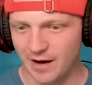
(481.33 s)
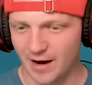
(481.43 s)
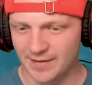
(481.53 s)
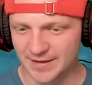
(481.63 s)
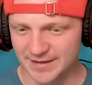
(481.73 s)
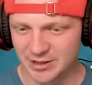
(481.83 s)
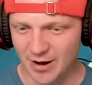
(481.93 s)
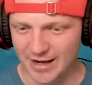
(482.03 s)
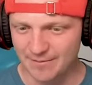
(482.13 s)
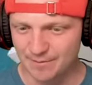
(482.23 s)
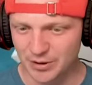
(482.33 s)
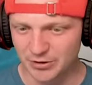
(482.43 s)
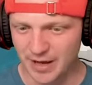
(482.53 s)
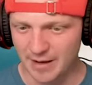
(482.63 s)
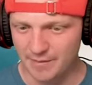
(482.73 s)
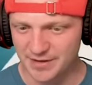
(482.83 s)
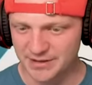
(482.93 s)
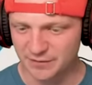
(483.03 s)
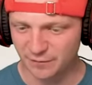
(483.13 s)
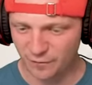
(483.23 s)
All right, then let's go ahead and build up
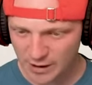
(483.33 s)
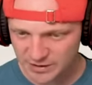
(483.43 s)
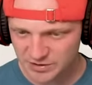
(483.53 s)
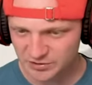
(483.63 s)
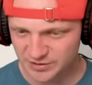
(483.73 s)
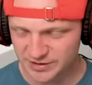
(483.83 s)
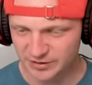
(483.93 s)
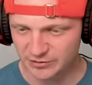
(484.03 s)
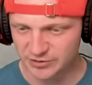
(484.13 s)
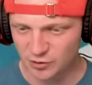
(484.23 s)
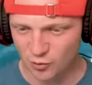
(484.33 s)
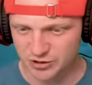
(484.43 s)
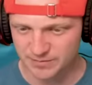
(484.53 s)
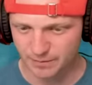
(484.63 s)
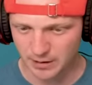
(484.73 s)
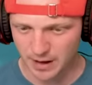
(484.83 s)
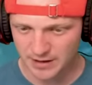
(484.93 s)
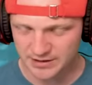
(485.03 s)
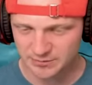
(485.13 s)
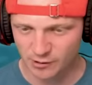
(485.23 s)
this front using those quartz
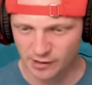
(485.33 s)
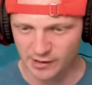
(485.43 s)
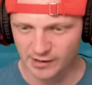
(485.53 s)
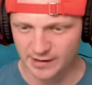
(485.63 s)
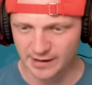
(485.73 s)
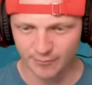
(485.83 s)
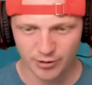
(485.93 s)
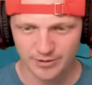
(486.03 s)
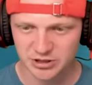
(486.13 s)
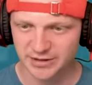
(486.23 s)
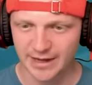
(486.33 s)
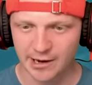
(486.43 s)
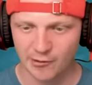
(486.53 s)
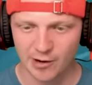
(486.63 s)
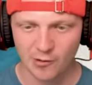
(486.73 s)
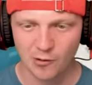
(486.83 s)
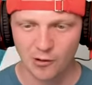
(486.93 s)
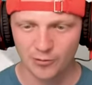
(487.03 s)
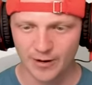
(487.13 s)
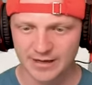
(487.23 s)
blocks. We're gonna pretty much layer it
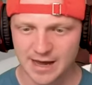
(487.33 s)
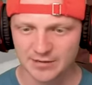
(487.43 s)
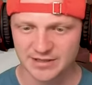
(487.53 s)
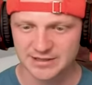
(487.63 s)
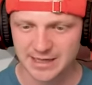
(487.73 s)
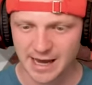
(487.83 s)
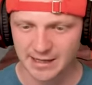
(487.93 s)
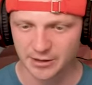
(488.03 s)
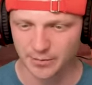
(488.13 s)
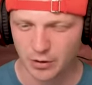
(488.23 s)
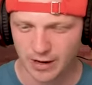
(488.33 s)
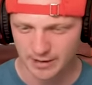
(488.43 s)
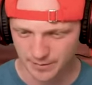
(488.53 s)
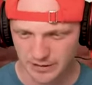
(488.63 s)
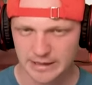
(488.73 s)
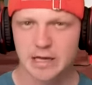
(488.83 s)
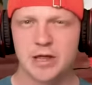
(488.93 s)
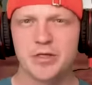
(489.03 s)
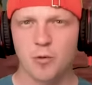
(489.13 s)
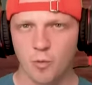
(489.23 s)
all the way down the side of the boat, kind of building
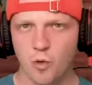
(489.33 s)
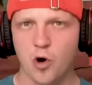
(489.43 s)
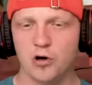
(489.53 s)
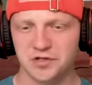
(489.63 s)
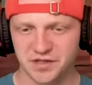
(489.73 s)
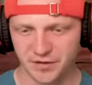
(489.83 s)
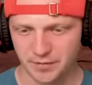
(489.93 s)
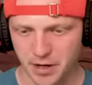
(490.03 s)
the walls of the